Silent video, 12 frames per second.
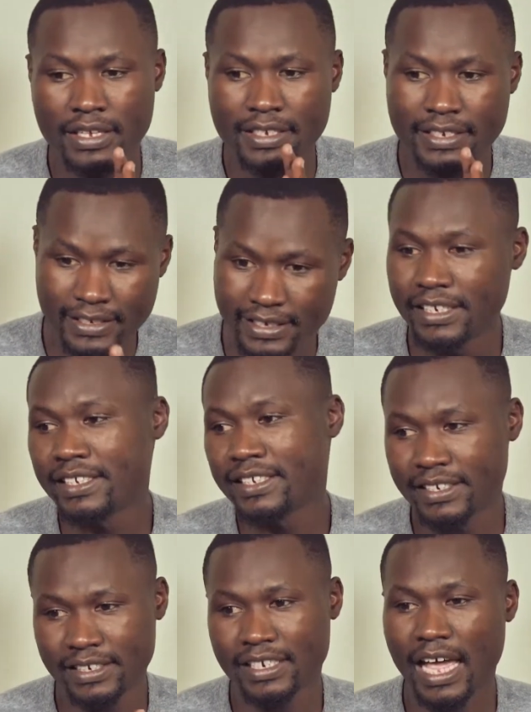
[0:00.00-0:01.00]

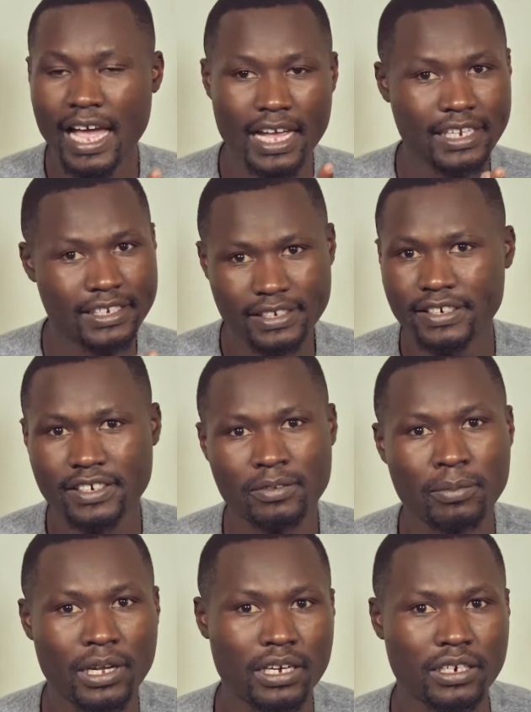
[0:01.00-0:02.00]
since I changed
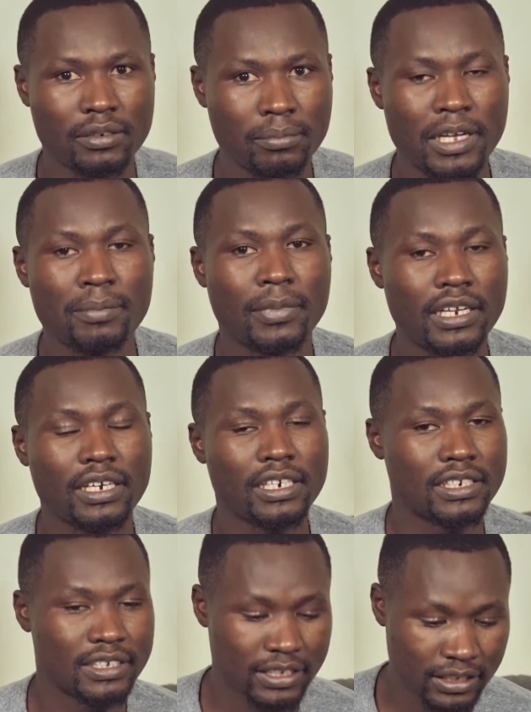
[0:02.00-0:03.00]
my mind
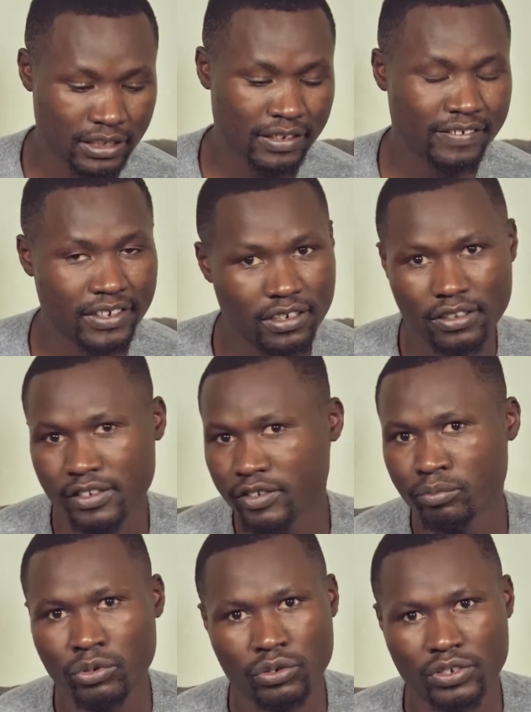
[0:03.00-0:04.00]
and started reading
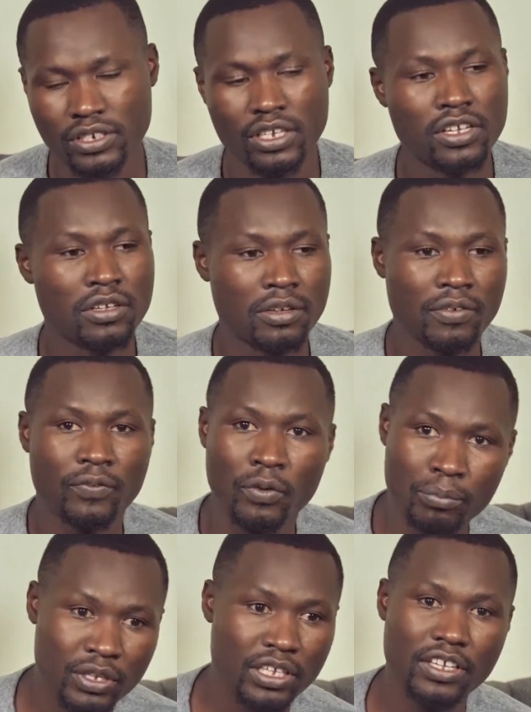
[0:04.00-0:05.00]
these books,
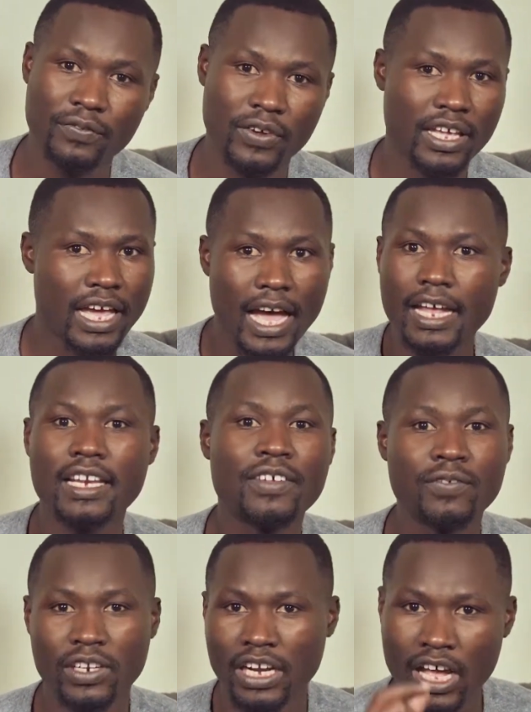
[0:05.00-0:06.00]
for me, if I earn
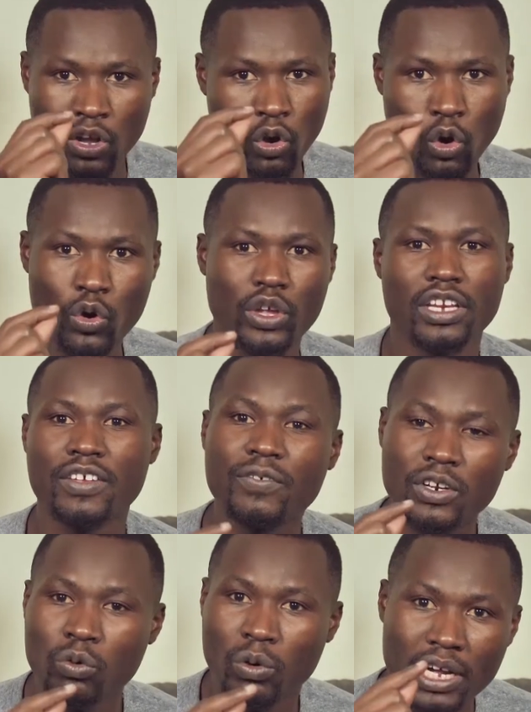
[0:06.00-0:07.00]
even a coin,
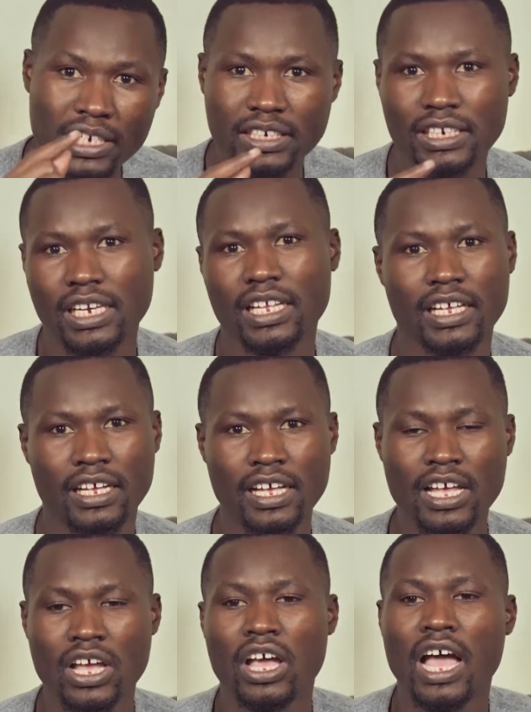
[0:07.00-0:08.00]
even 1 shilling,
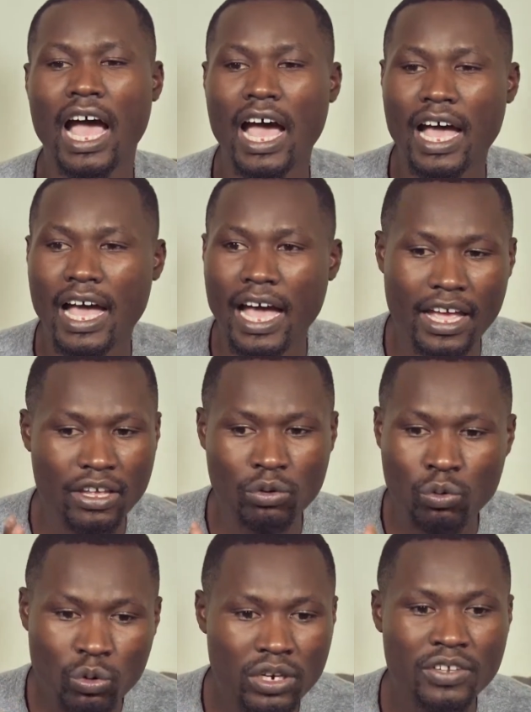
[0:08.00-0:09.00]
I
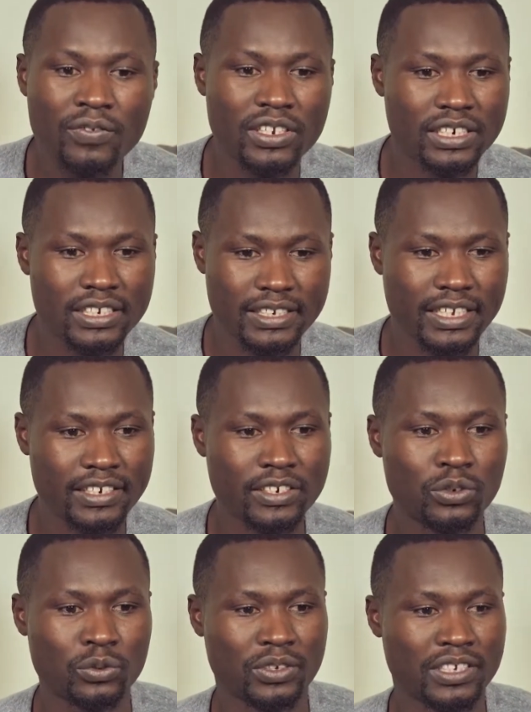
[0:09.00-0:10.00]
will even decide
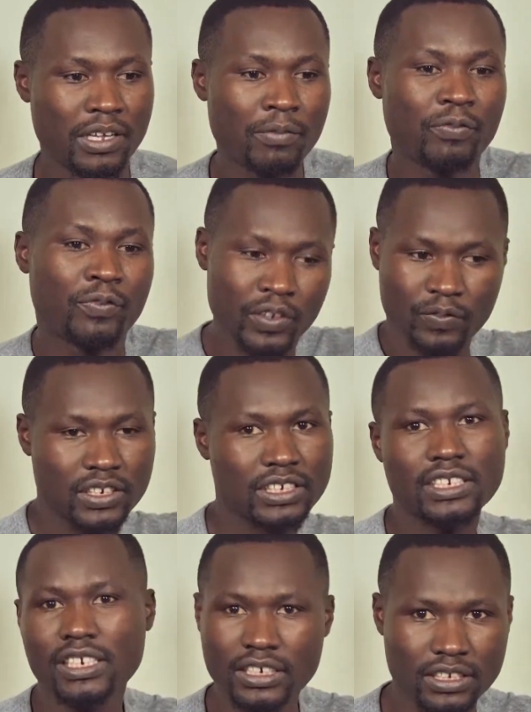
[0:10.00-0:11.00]
to save 50
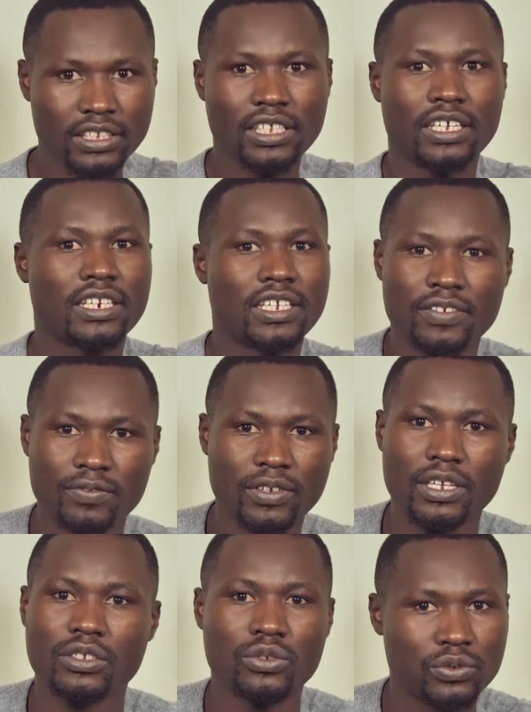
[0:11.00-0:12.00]
cents and then
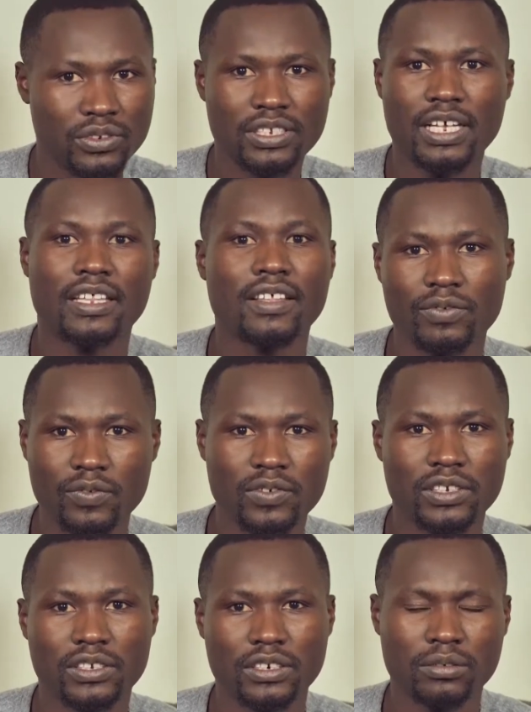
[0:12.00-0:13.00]
use the other
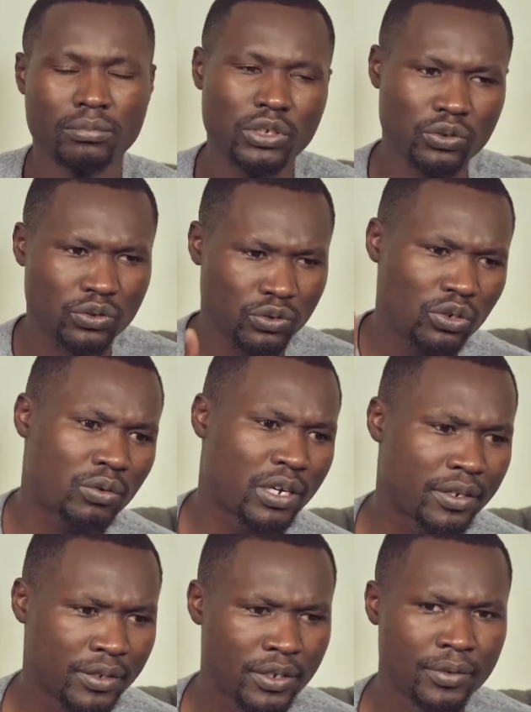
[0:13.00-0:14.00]
50 cents. Because you know
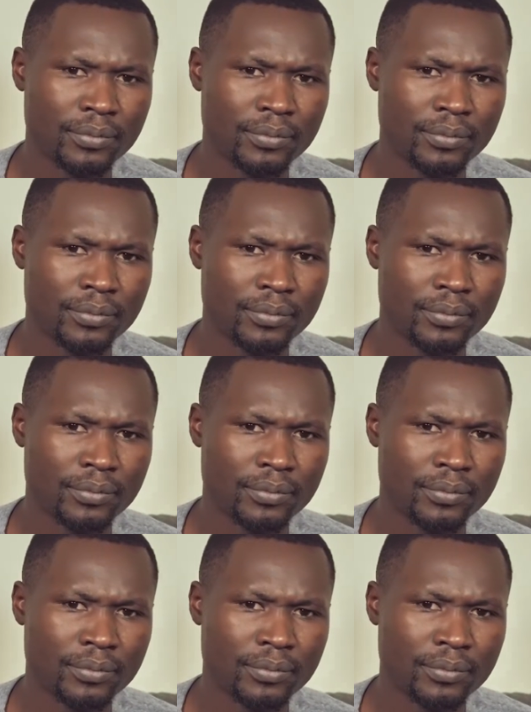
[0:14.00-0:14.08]
what?